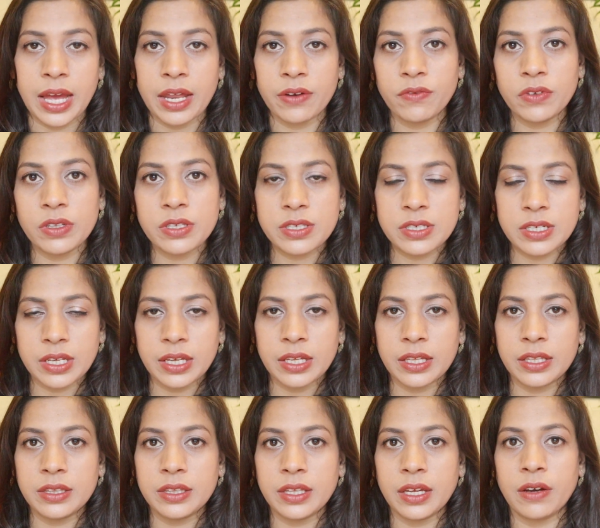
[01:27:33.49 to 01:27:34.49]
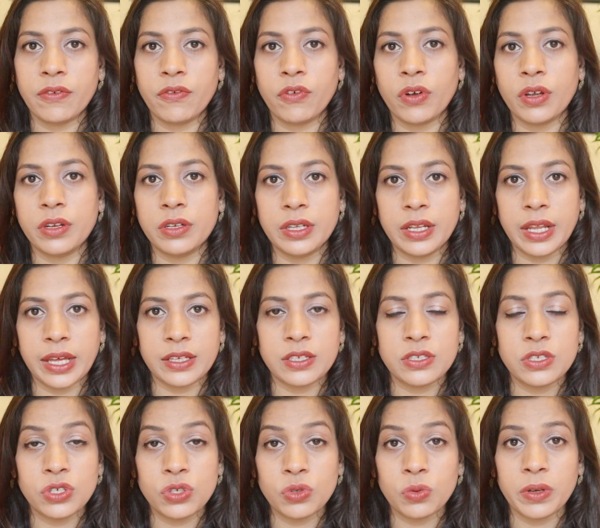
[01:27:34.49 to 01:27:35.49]
and will stay in there for the
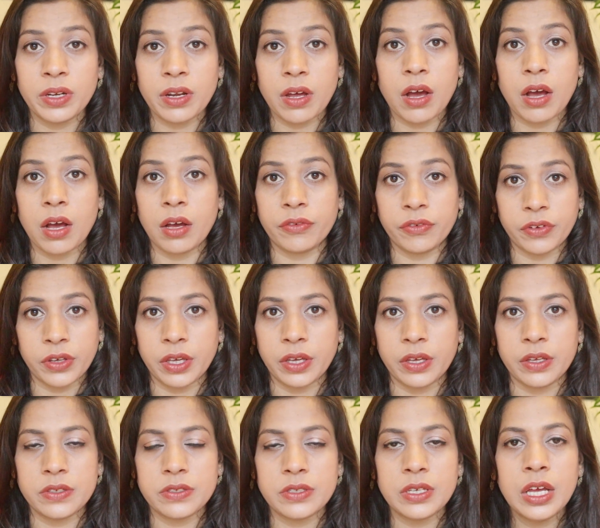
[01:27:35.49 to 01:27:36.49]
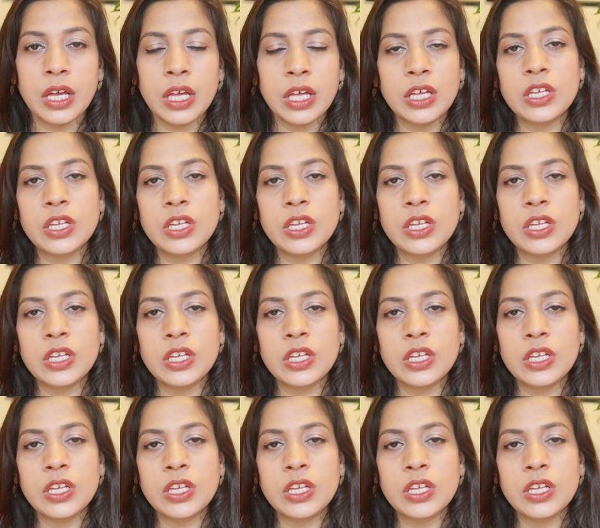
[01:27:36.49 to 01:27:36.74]
next 2.5 years.